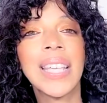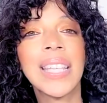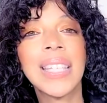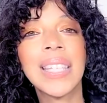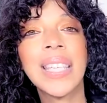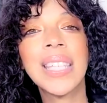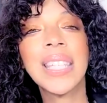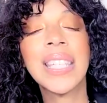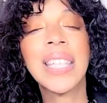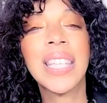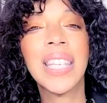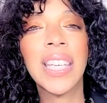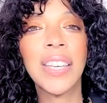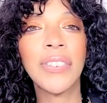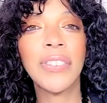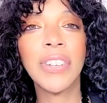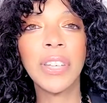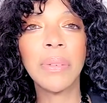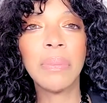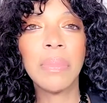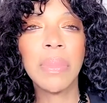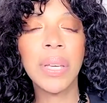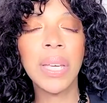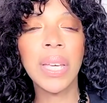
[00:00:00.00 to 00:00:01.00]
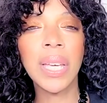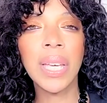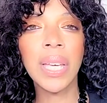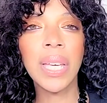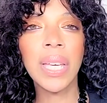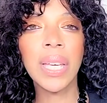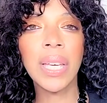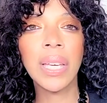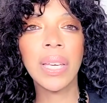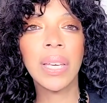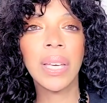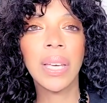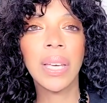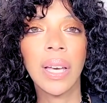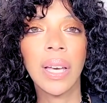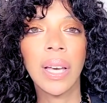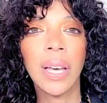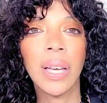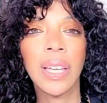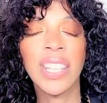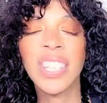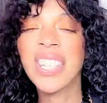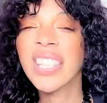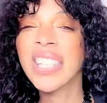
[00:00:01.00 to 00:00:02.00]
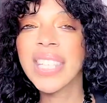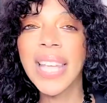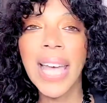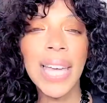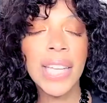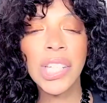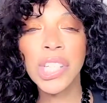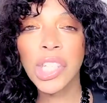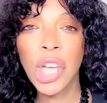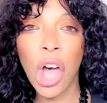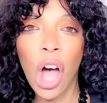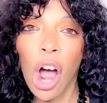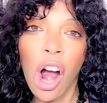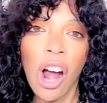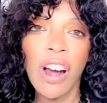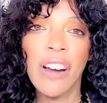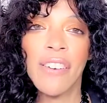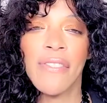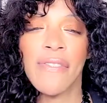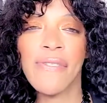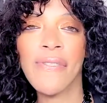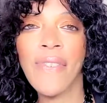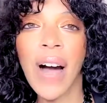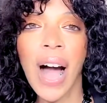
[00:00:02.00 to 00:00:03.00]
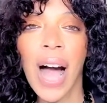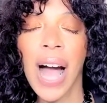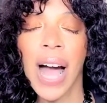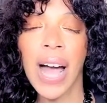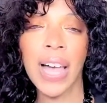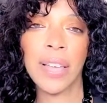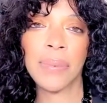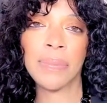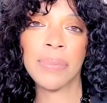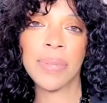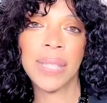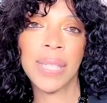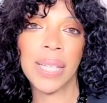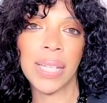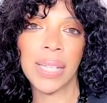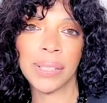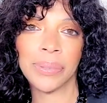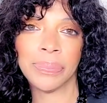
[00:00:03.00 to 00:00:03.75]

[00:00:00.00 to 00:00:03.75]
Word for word: This is giving me centaur vibes.